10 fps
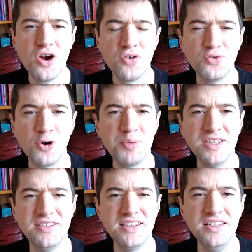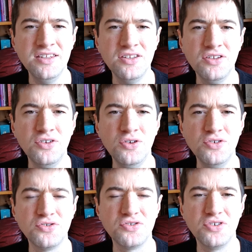Robyn Dean,
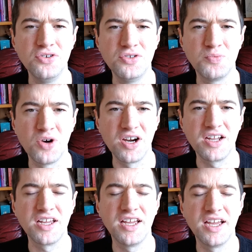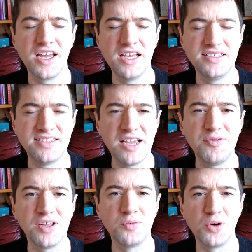whose work is
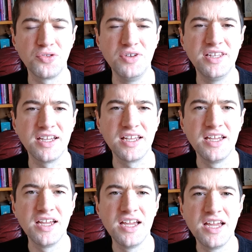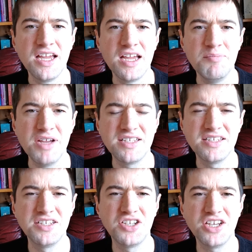definitely worth reading, makes
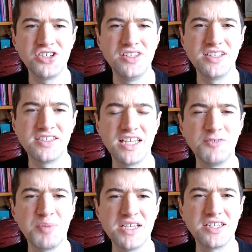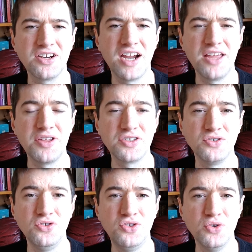a suggestion that instead of basing our ethics
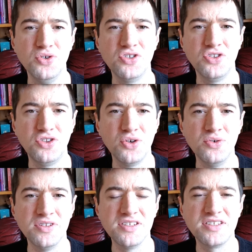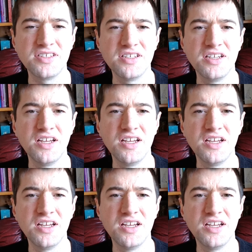on do's and don'ts,